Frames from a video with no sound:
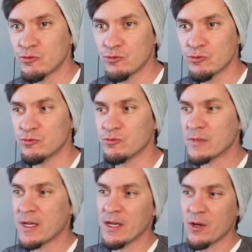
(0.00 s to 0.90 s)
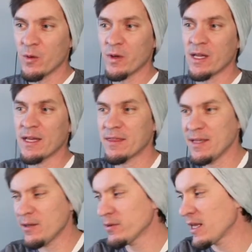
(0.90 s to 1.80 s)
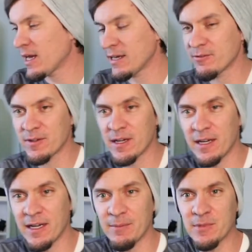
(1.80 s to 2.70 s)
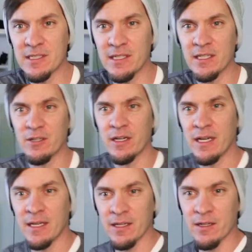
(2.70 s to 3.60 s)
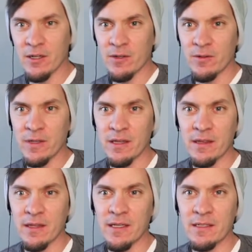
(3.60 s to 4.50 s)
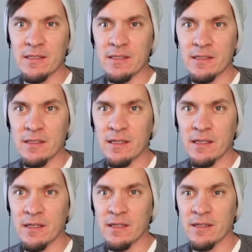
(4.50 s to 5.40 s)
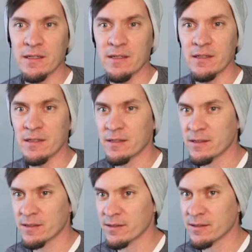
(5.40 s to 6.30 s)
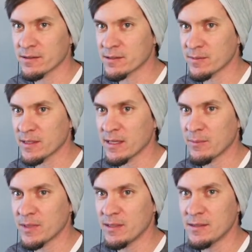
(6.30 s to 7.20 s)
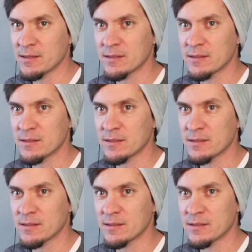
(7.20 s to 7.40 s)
Hmm. Well, I think we're live. I'm just gonna go ahead and go with it. Something happened.